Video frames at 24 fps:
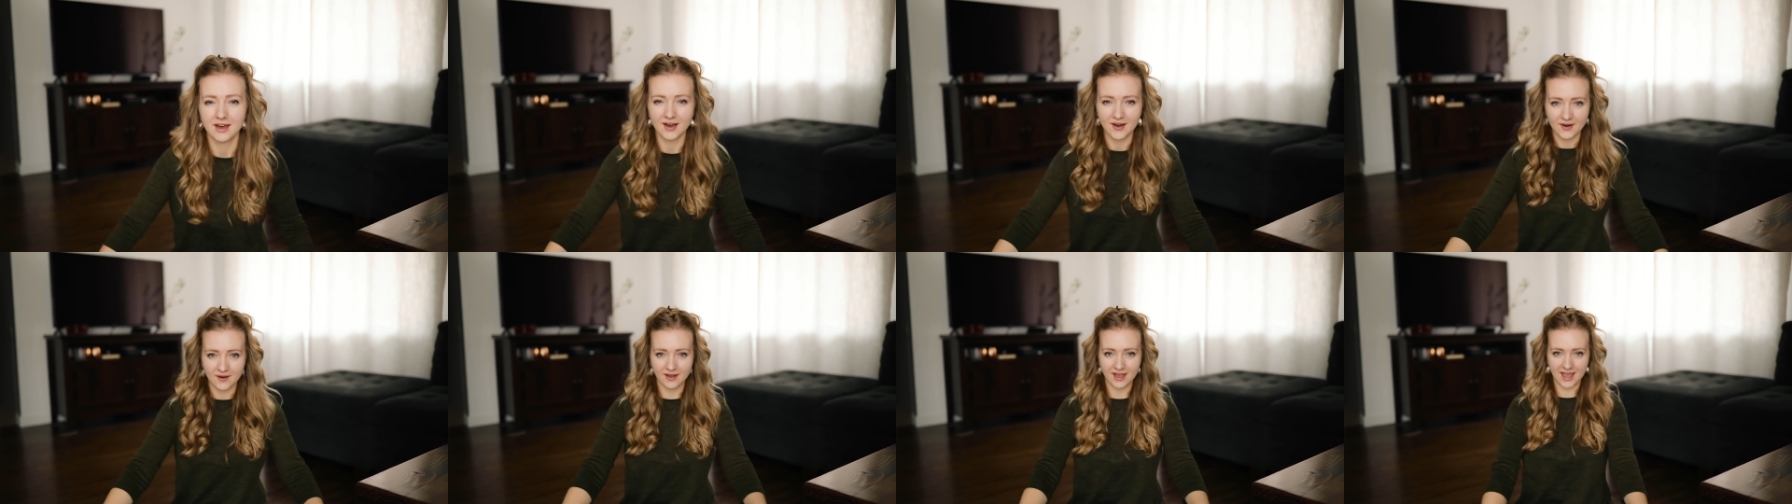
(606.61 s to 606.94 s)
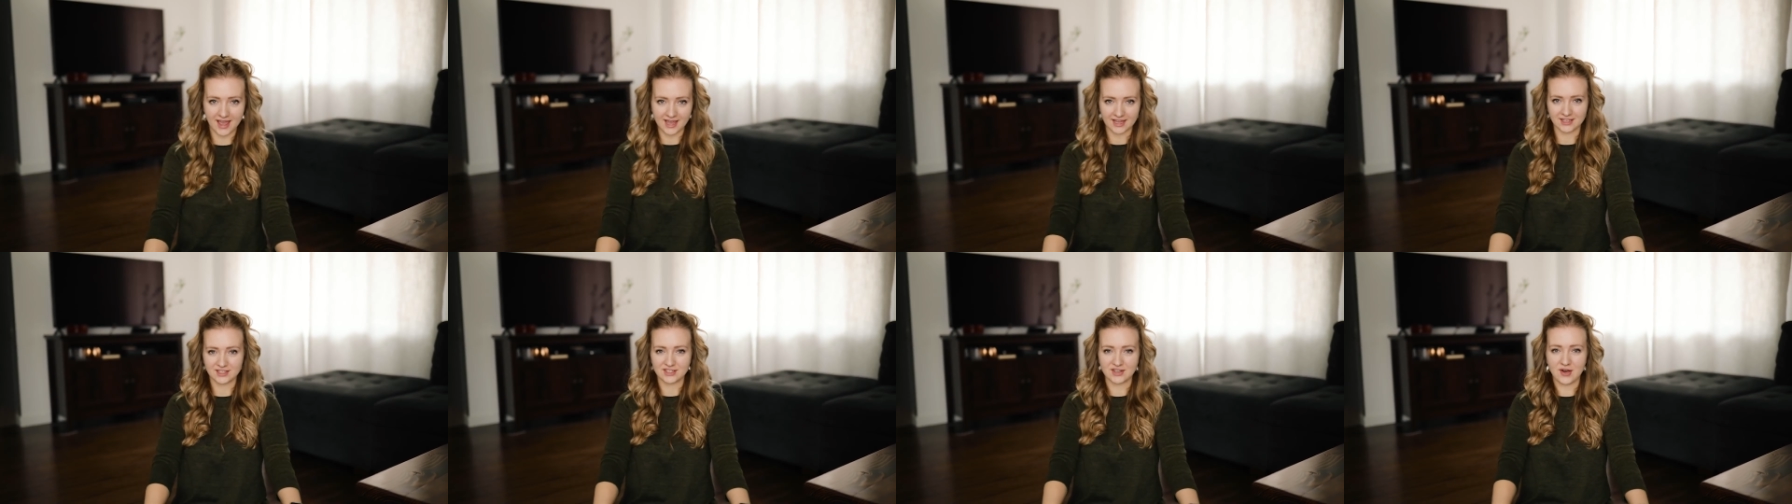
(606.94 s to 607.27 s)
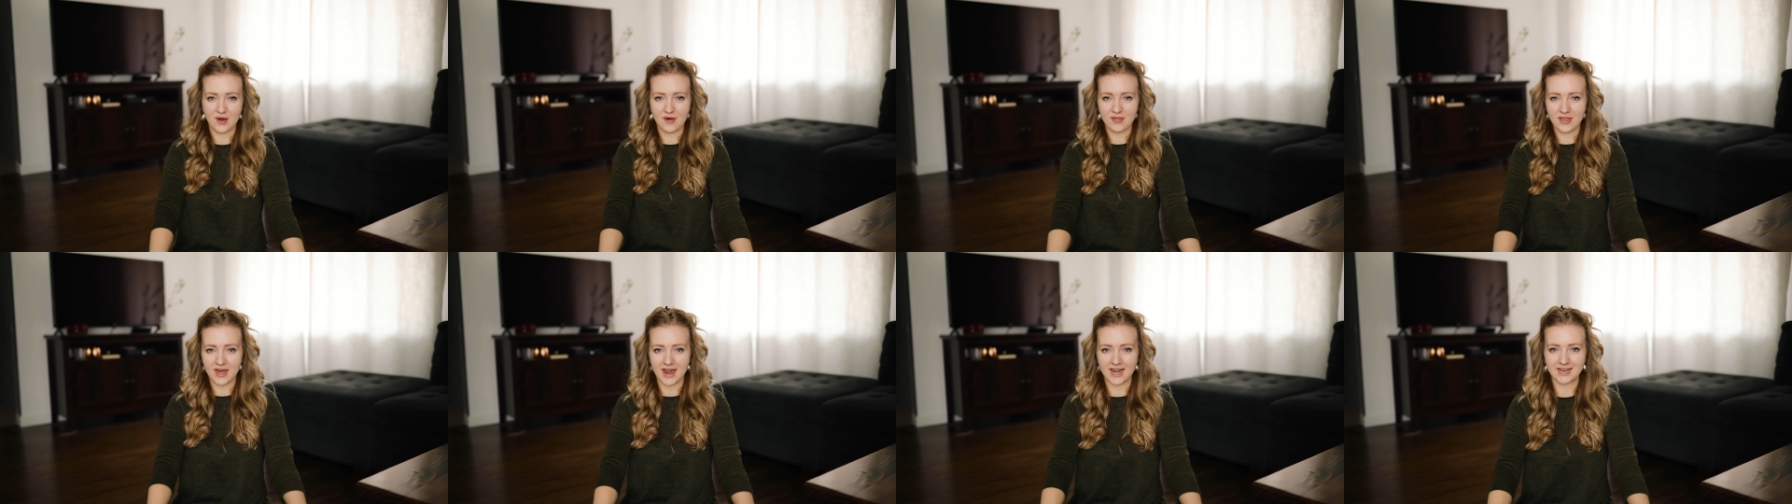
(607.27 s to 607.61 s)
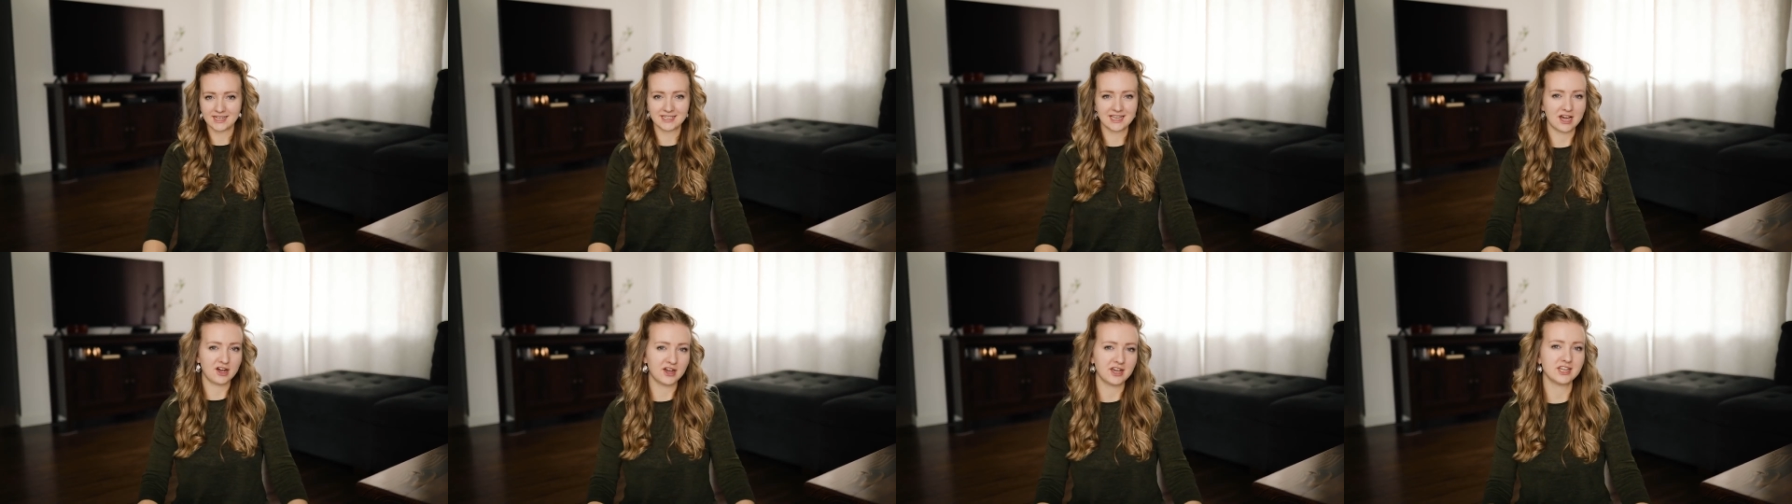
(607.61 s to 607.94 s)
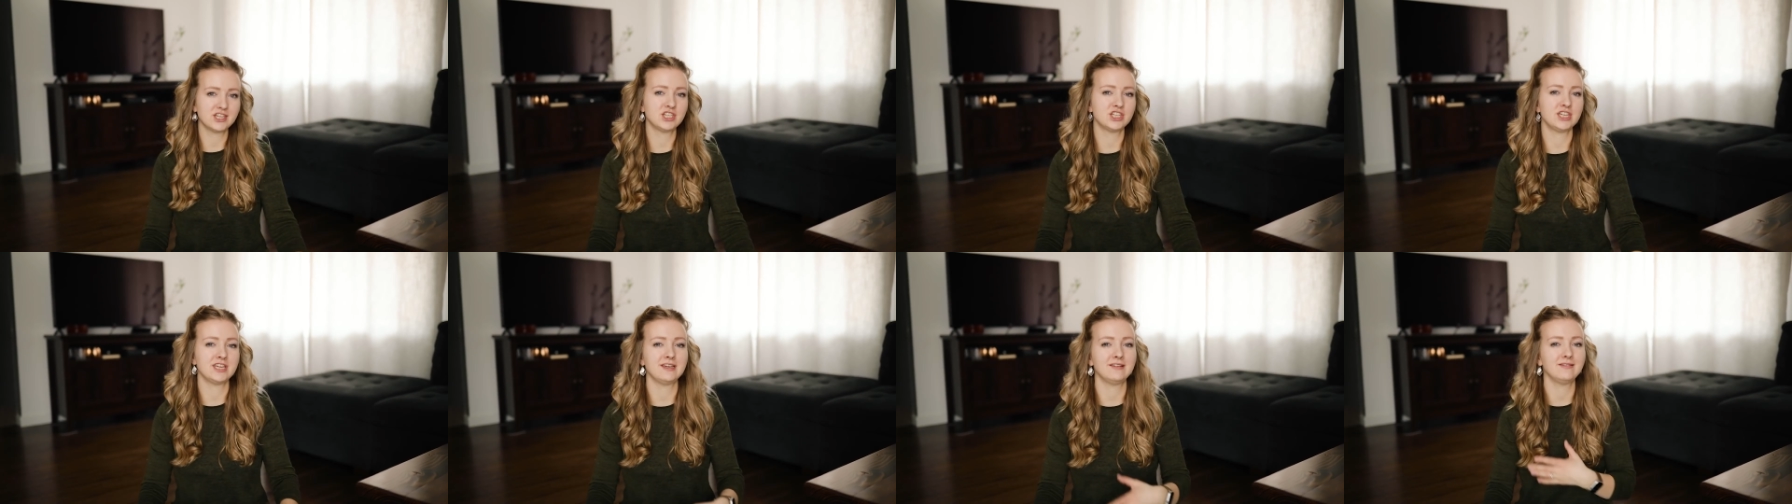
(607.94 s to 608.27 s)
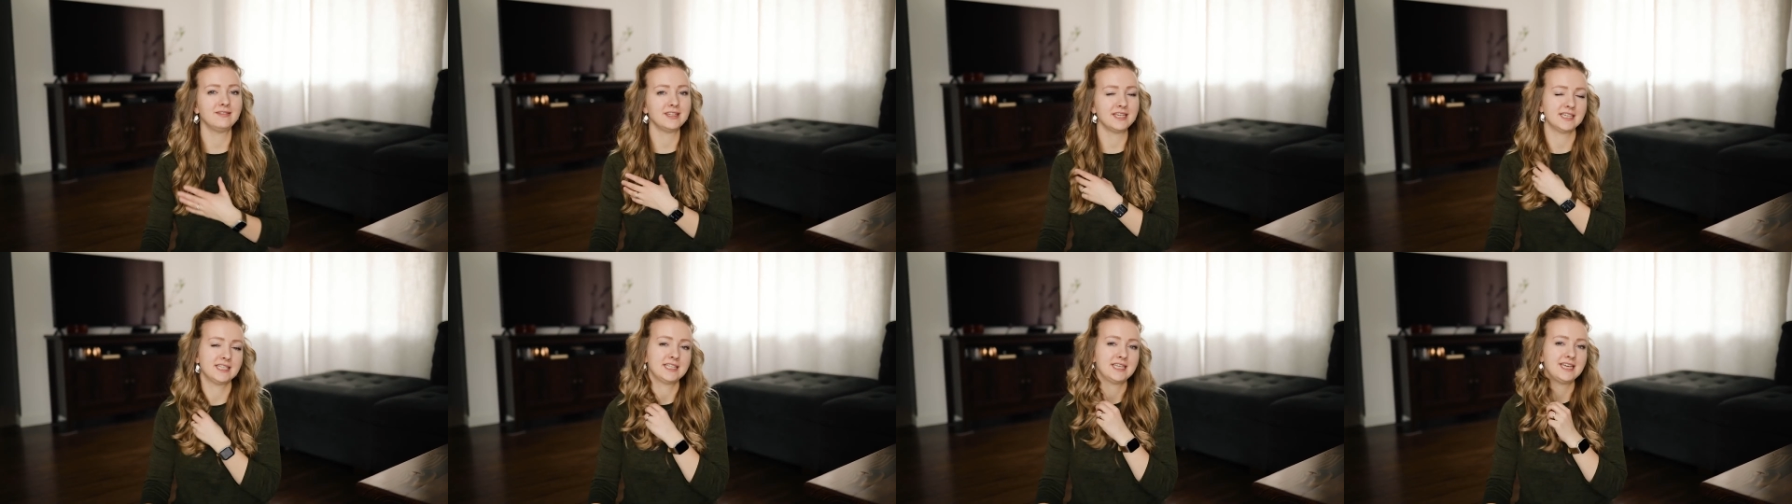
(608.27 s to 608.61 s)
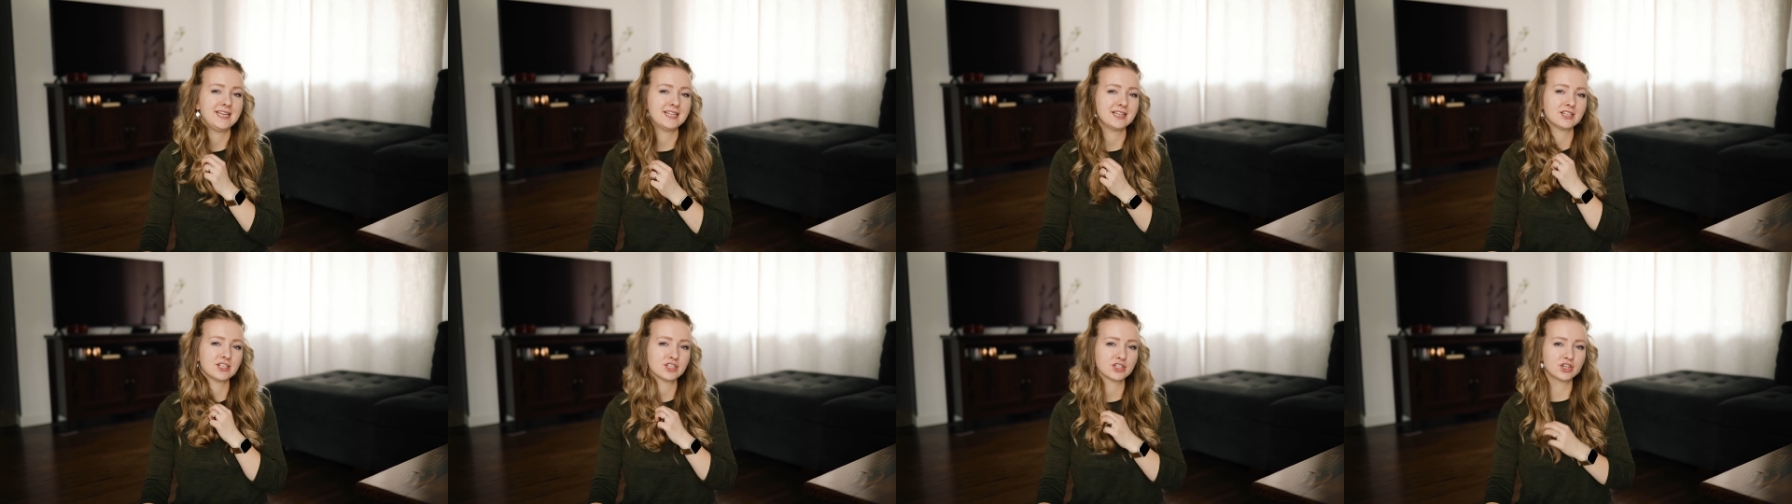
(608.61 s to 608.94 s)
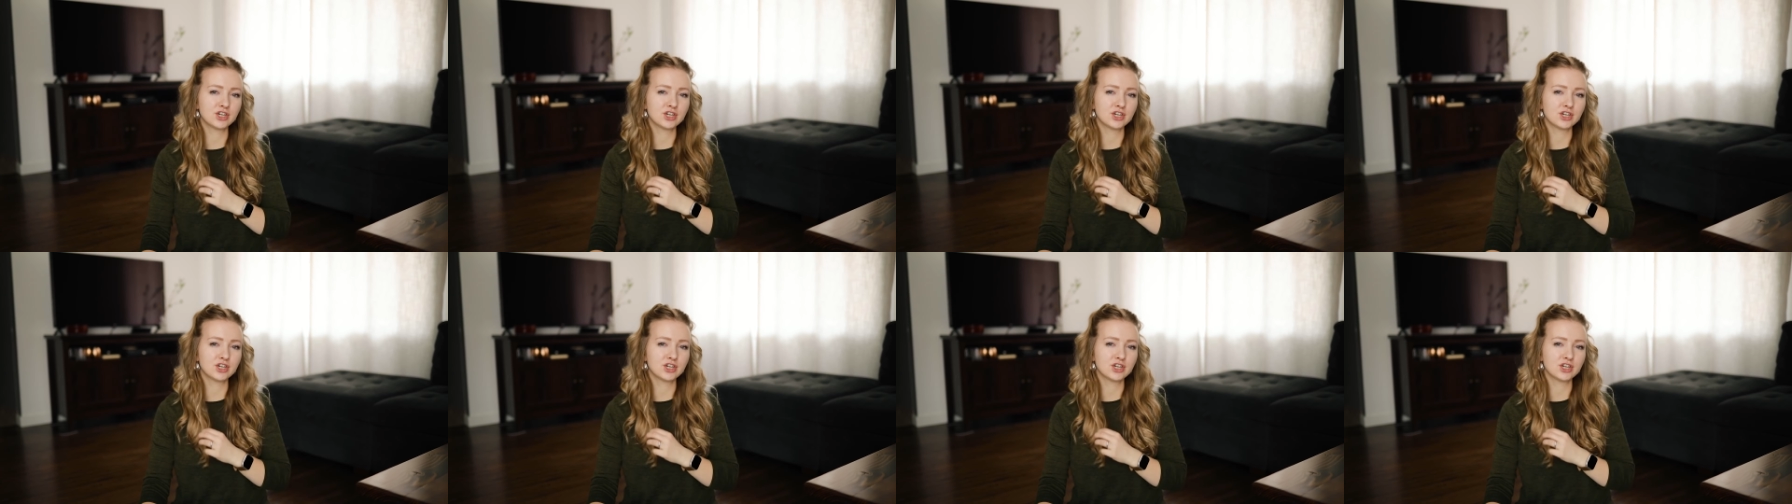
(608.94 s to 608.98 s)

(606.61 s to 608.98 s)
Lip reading: Okay, so that is how I achieve these heatless